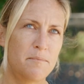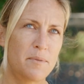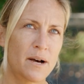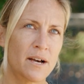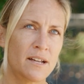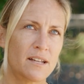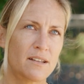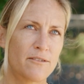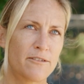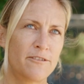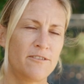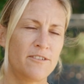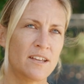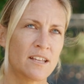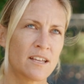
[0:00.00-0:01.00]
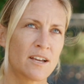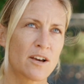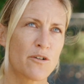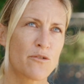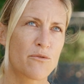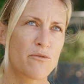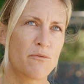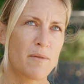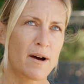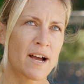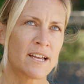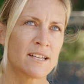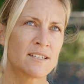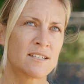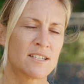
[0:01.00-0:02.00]
but the feeling of
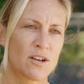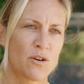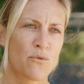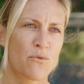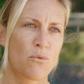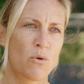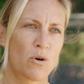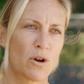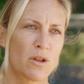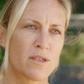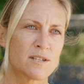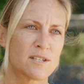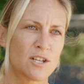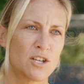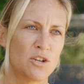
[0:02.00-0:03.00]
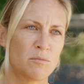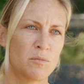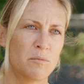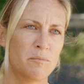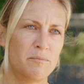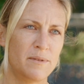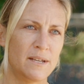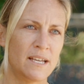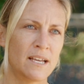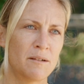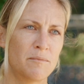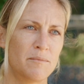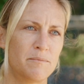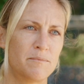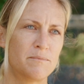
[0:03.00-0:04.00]
my self-worth as a human
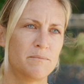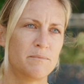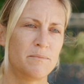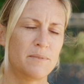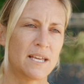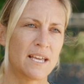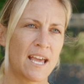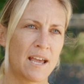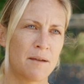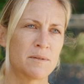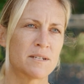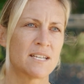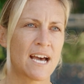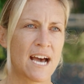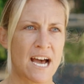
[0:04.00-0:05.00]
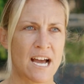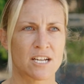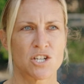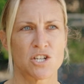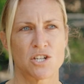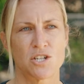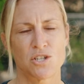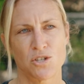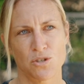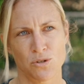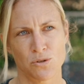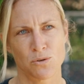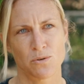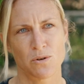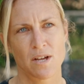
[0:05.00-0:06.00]
being became attached
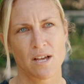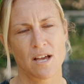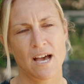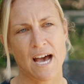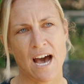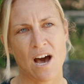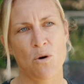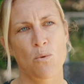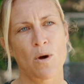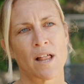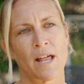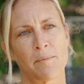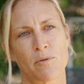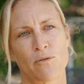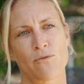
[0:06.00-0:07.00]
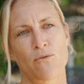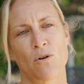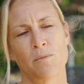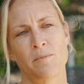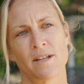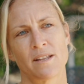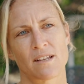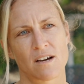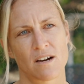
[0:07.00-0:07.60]
to how well I performed in the